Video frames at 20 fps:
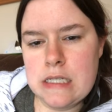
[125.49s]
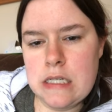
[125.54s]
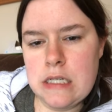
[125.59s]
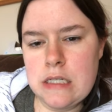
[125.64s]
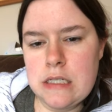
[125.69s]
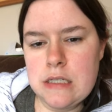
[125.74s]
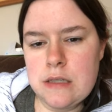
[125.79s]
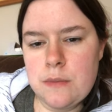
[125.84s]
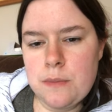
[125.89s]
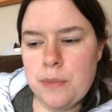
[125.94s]

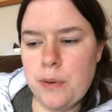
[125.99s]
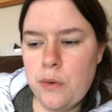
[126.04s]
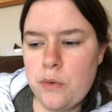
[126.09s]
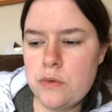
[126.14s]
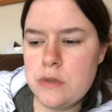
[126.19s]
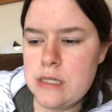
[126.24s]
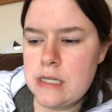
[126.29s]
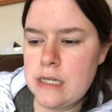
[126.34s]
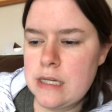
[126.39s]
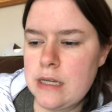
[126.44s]
He is
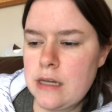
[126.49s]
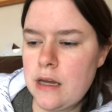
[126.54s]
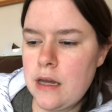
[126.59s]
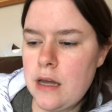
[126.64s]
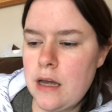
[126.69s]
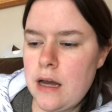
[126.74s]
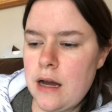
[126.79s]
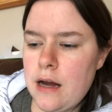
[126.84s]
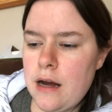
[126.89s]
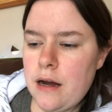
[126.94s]
imposing.
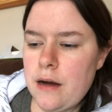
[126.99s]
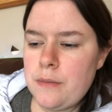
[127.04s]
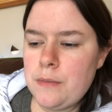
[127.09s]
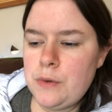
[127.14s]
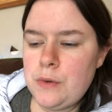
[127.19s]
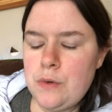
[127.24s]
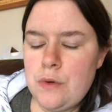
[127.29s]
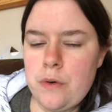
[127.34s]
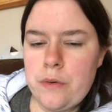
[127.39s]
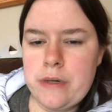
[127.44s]
Um,
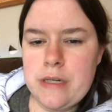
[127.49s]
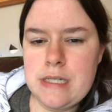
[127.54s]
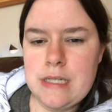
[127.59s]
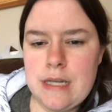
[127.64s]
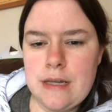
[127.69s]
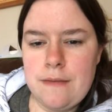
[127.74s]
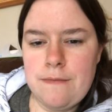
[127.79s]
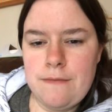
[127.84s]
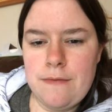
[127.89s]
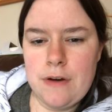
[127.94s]
you notice
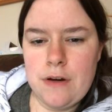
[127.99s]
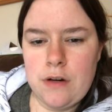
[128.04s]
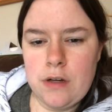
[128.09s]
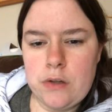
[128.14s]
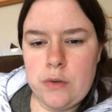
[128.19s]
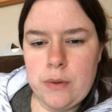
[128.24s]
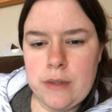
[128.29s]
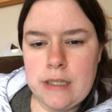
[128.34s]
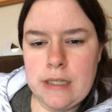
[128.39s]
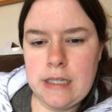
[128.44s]
him very
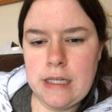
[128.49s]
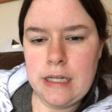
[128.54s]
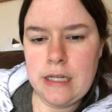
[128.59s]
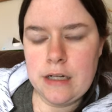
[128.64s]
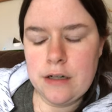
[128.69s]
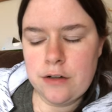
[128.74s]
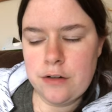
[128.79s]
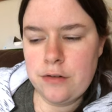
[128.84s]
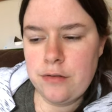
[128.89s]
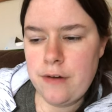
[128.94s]
quickly
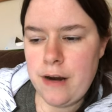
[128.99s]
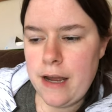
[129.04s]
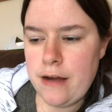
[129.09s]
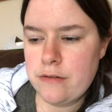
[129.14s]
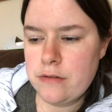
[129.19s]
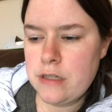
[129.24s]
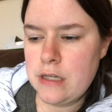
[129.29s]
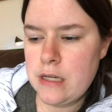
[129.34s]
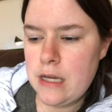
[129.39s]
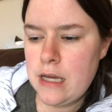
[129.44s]
in a
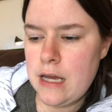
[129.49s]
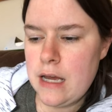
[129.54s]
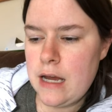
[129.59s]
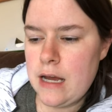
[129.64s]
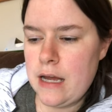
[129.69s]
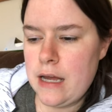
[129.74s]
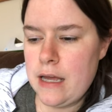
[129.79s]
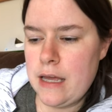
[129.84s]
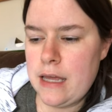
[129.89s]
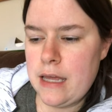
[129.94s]
crowd,
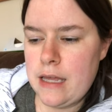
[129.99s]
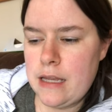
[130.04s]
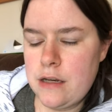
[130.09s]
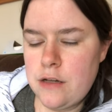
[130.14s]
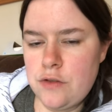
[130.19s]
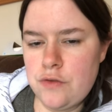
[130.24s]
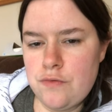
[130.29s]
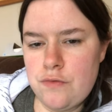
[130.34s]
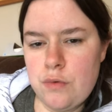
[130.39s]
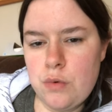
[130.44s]
uh, and
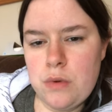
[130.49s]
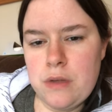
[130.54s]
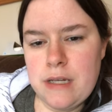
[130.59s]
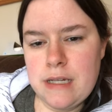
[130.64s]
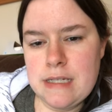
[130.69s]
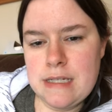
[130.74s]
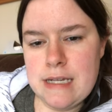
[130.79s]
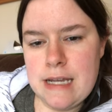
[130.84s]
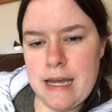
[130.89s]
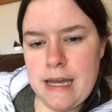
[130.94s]
his ruling
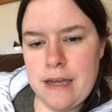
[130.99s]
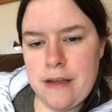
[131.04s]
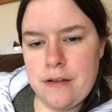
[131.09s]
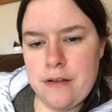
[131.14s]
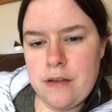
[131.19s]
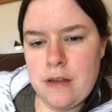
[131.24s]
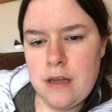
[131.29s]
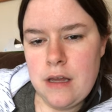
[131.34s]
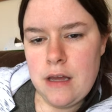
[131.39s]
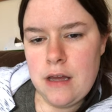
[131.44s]

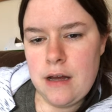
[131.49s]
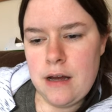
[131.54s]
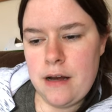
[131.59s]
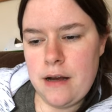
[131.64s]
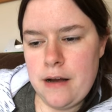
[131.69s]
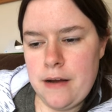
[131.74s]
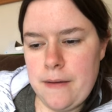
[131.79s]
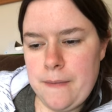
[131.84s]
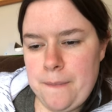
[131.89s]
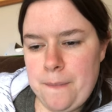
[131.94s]
style
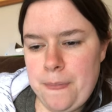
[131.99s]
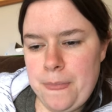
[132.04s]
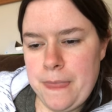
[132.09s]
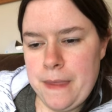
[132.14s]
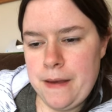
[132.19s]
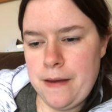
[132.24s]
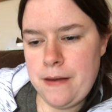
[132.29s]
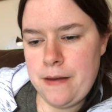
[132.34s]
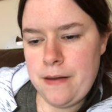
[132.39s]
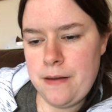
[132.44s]
um,
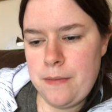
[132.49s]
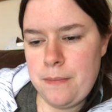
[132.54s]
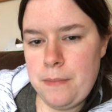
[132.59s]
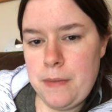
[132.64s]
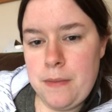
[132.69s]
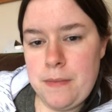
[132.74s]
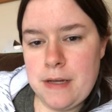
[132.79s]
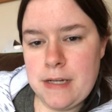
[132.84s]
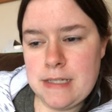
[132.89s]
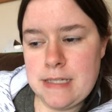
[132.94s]

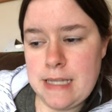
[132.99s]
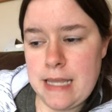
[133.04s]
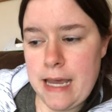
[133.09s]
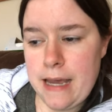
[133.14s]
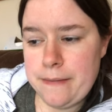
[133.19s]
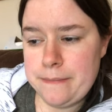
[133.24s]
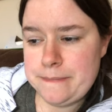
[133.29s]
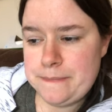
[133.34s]
mimics that.